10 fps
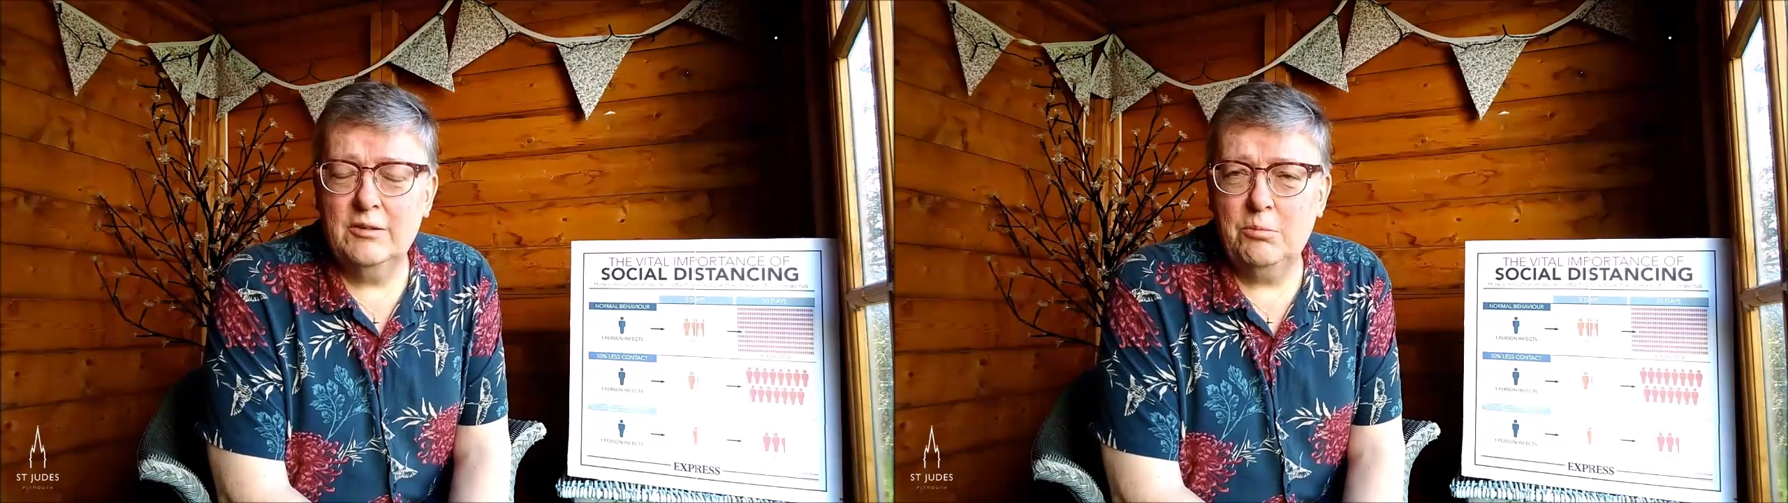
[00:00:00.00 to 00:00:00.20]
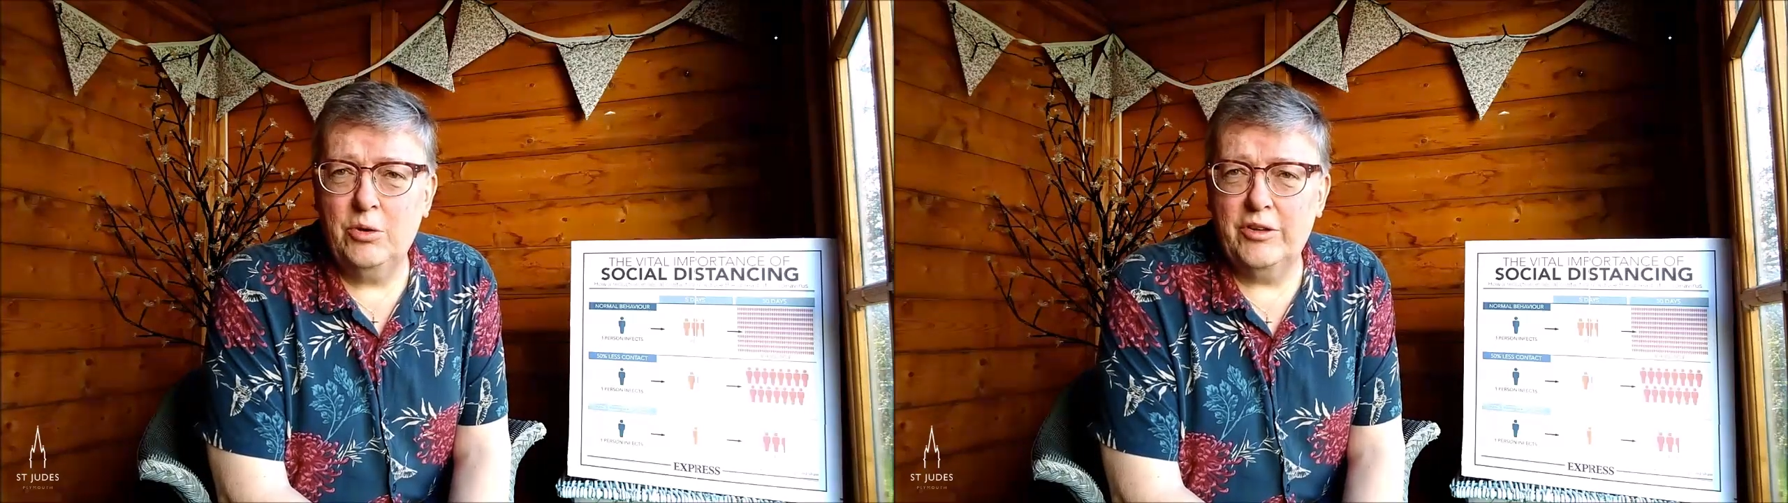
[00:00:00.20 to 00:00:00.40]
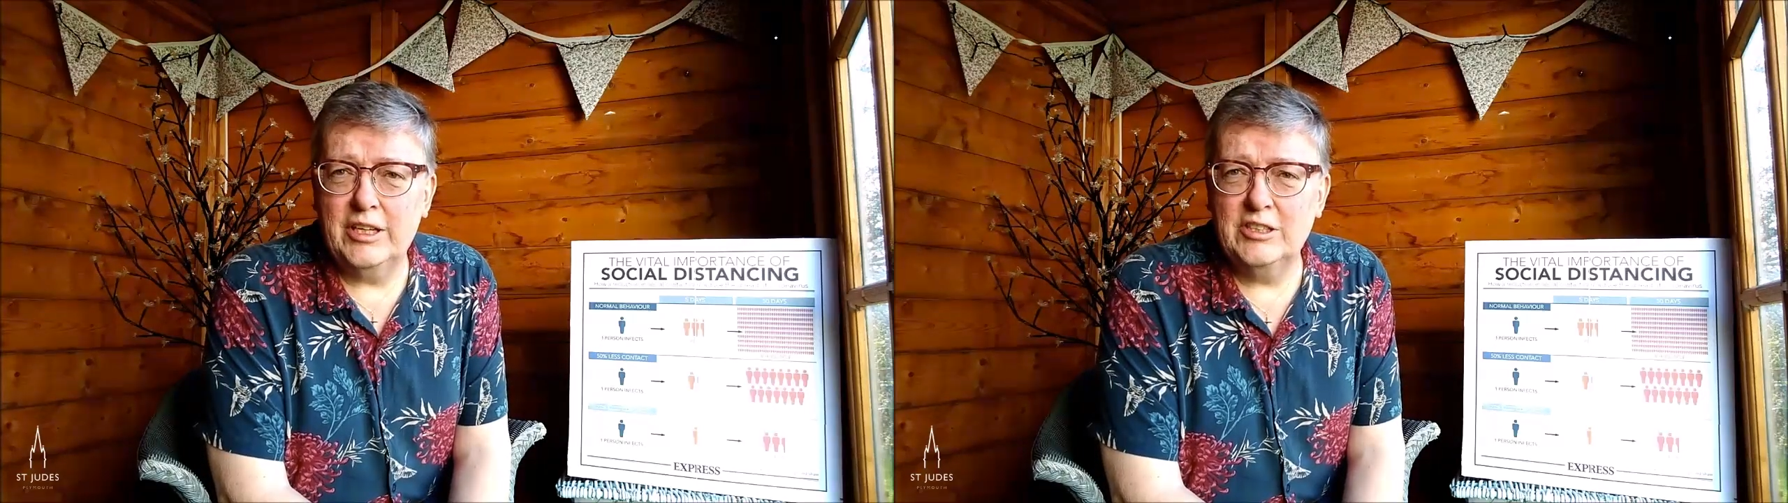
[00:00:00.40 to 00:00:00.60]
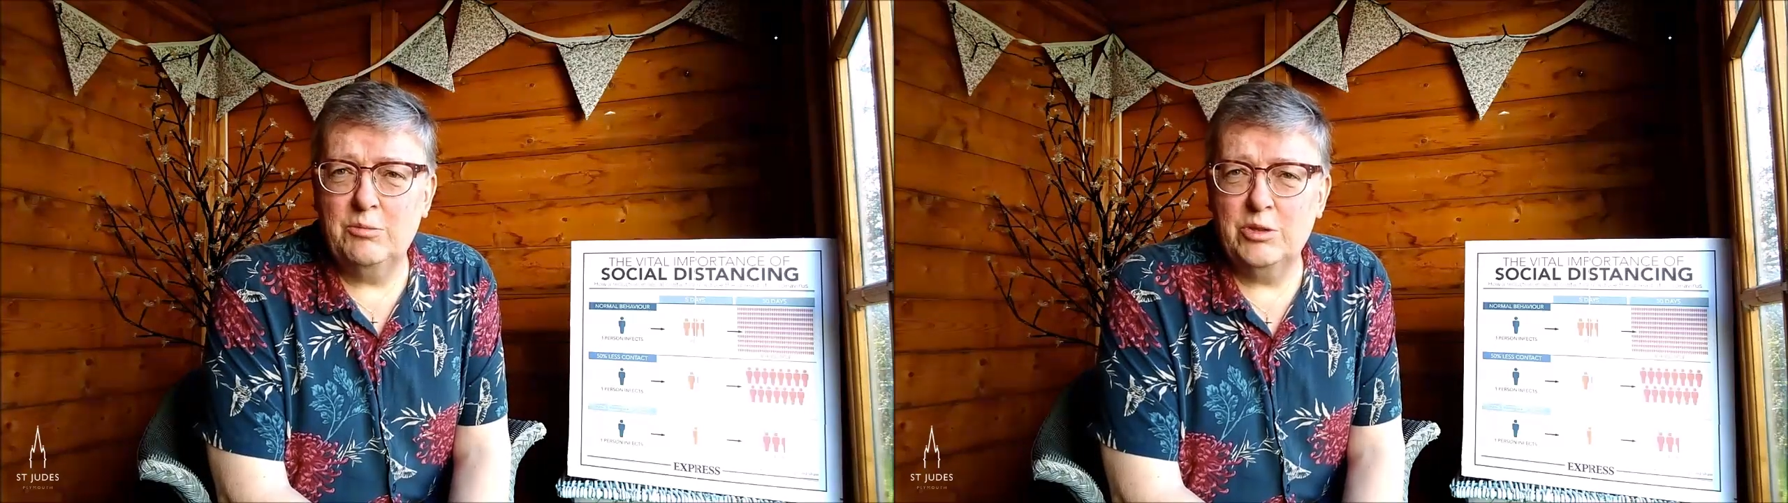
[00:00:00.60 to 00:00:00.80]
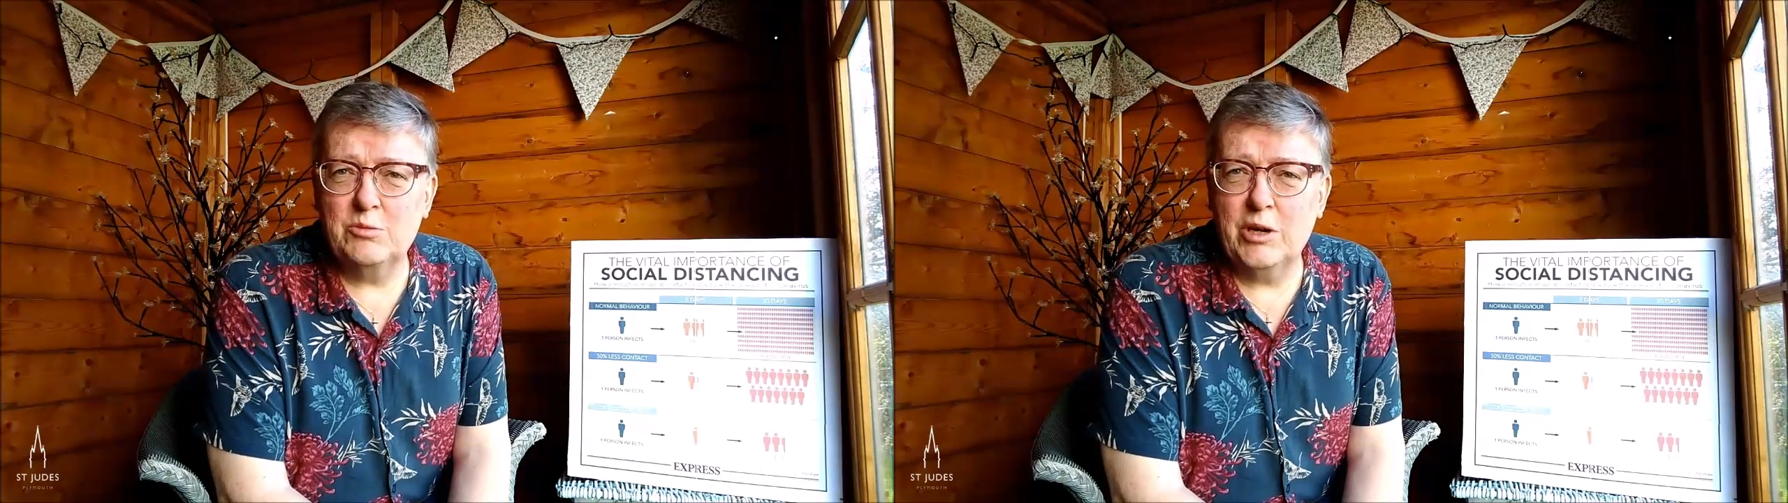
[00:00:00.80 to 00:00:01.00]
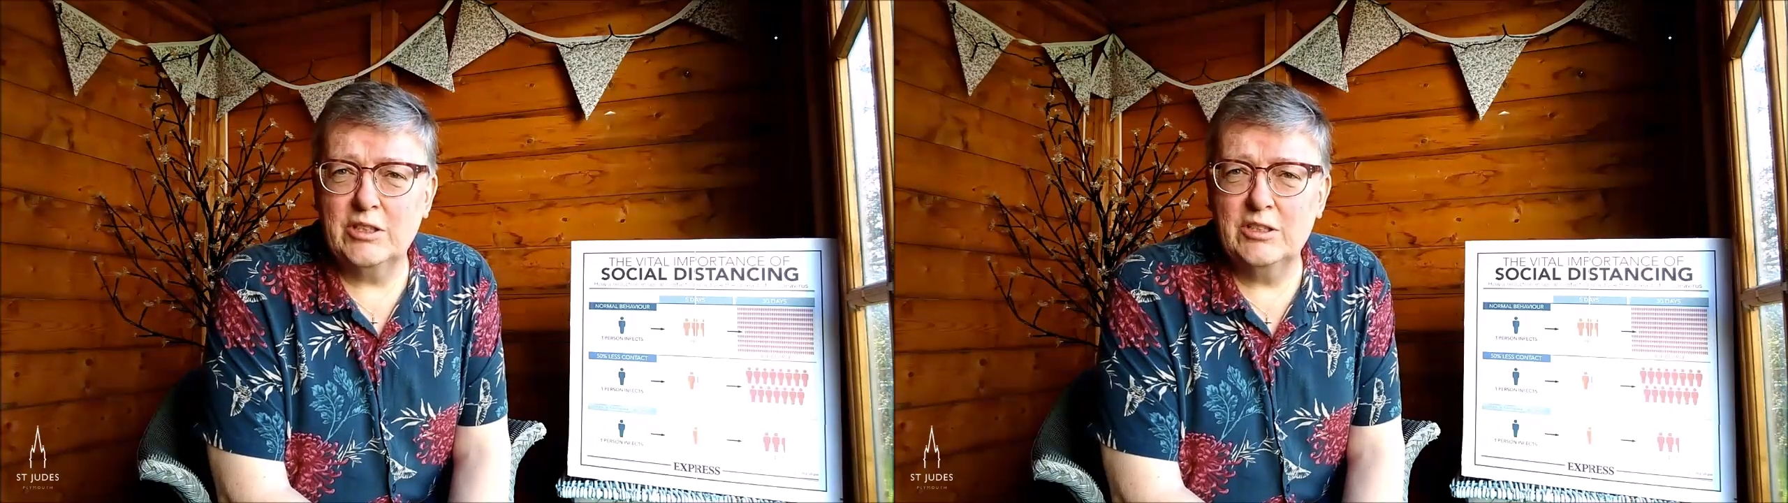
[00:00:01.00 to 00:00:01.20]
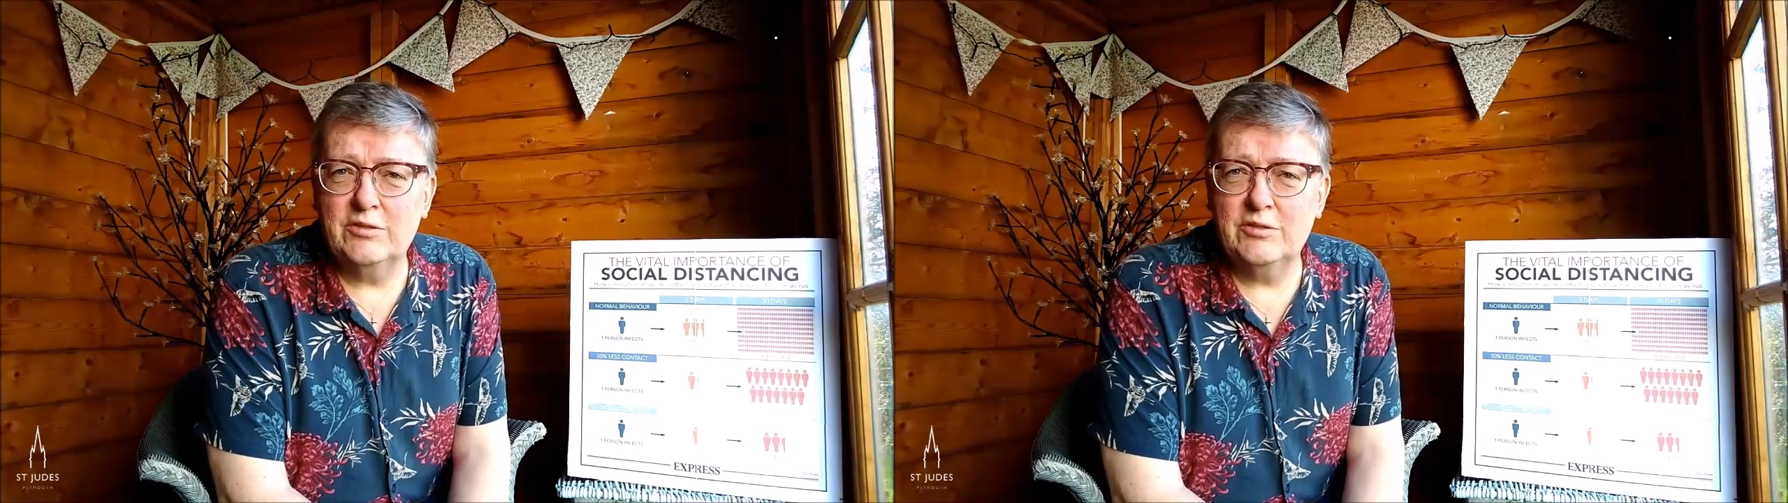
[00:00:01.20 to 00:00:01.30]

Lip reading: put things in perspective.